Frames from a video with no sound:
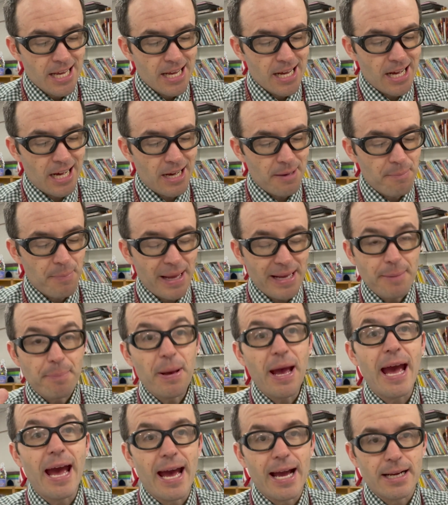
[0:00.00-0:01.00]
uh, make a
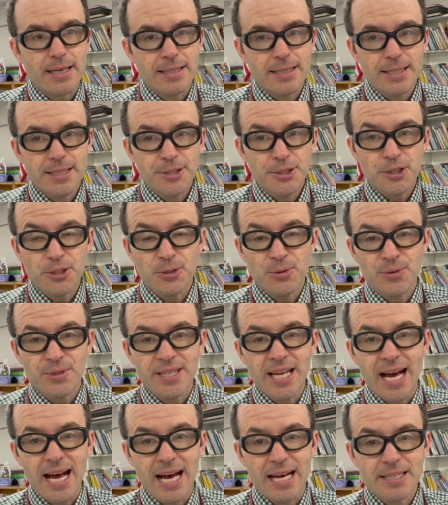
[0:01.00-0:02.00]
pact to
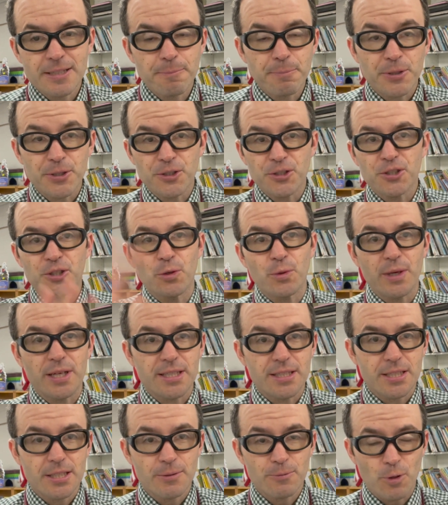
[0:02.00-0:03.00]
not pursue
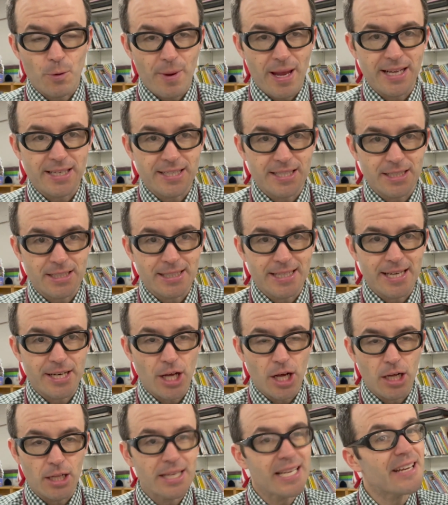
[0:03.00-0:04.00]
it romantically at
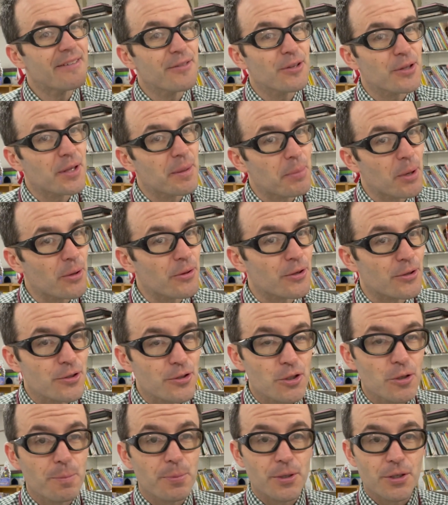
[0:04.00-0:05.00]
all, even though they both are
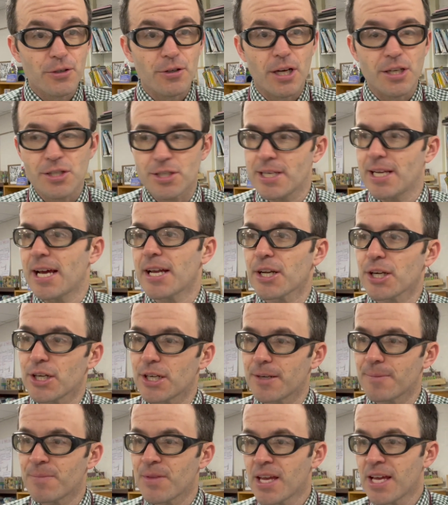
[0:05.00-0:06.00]
super crushing on
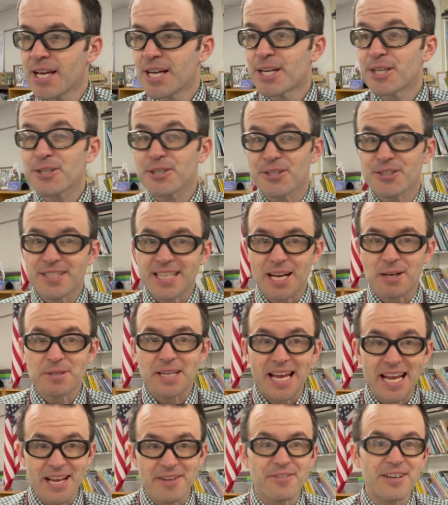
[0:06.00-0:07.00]
her. Turns out
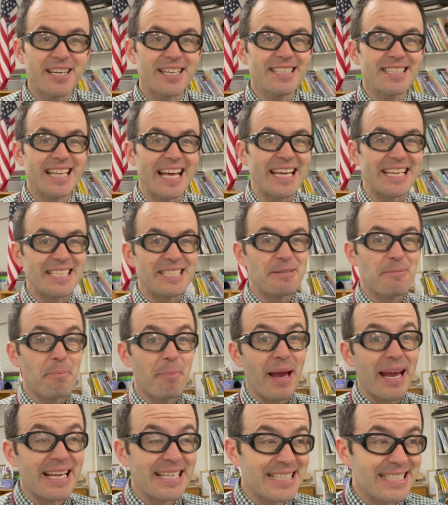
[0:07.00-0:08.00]
Ava likes
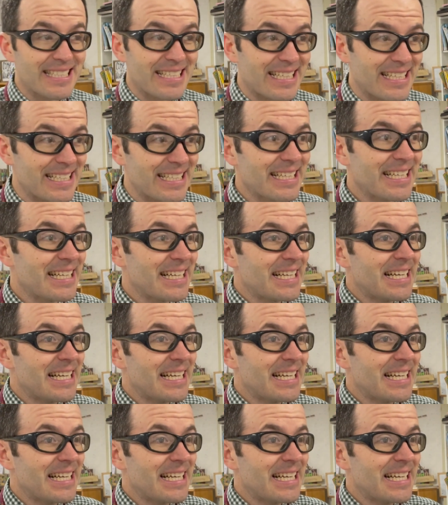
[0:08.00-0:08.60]
Mason.